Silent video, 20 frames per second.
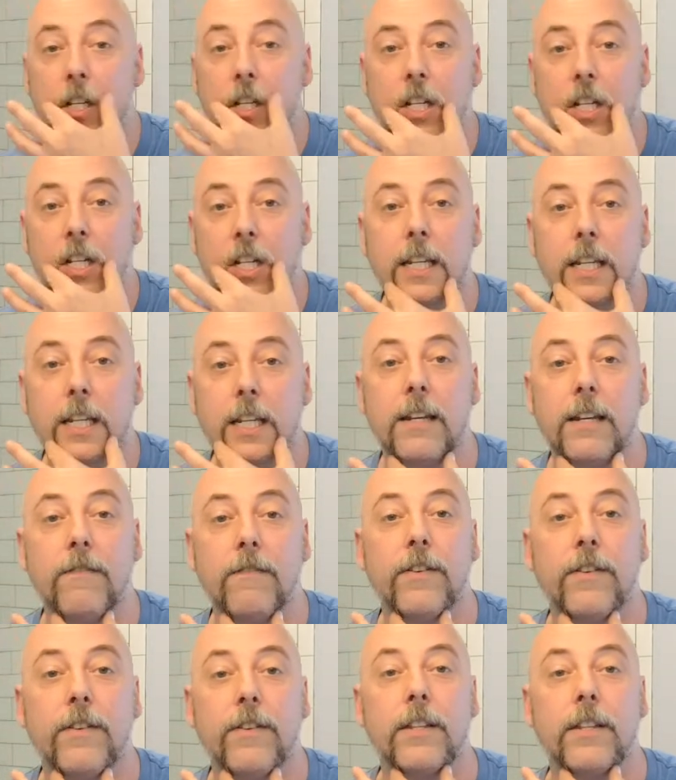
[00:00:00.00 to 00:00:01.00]
leave
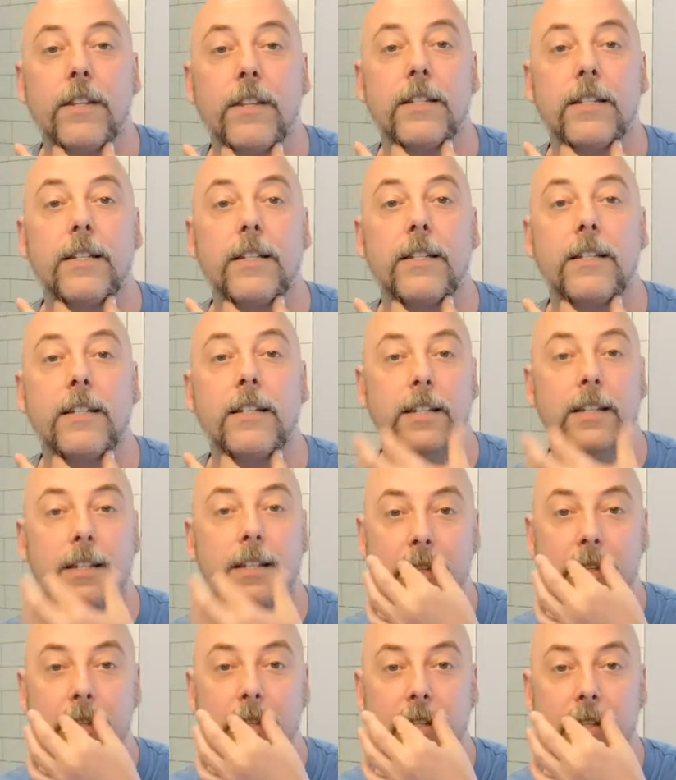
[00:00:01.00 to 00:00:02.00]
this
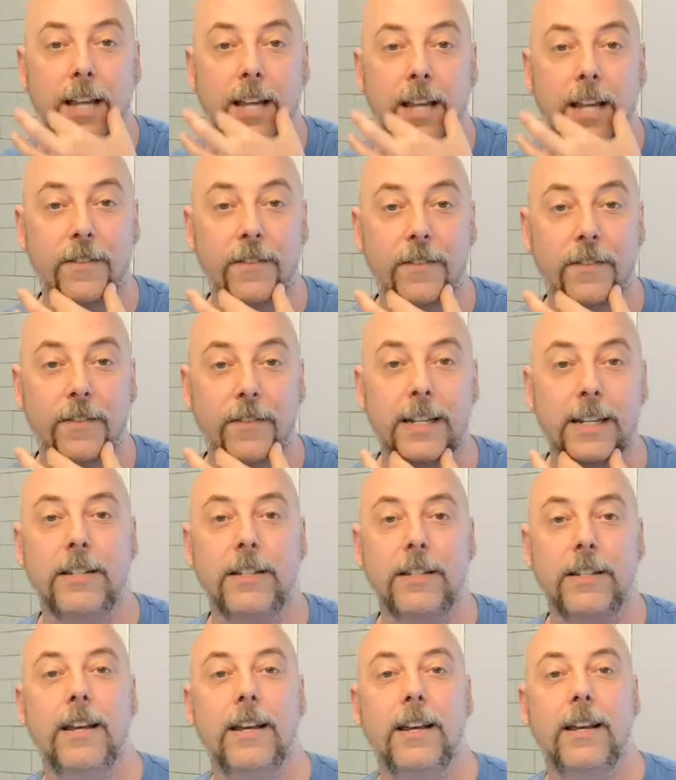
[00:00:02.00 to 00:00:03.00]

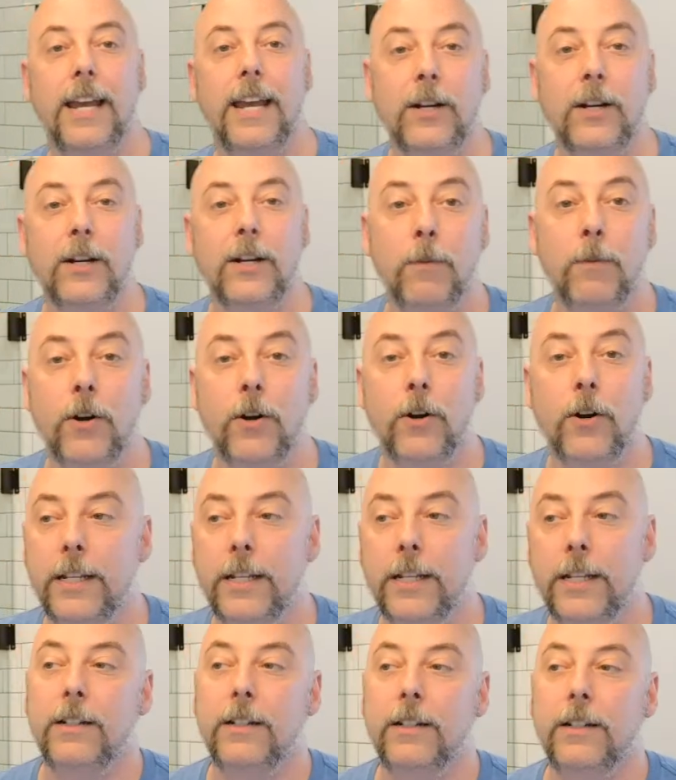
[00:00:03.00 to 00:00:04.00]
70s handlebar
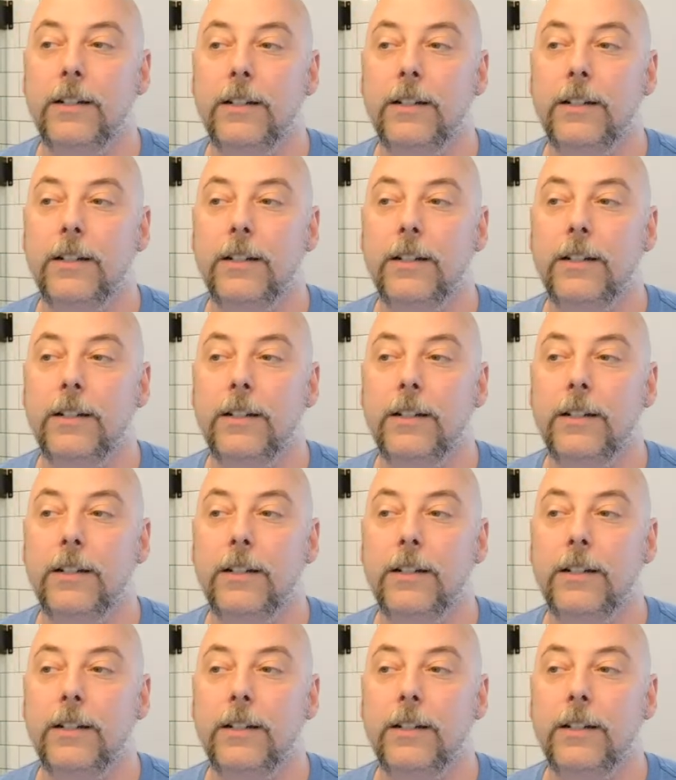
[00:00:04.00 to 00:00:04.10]
deal.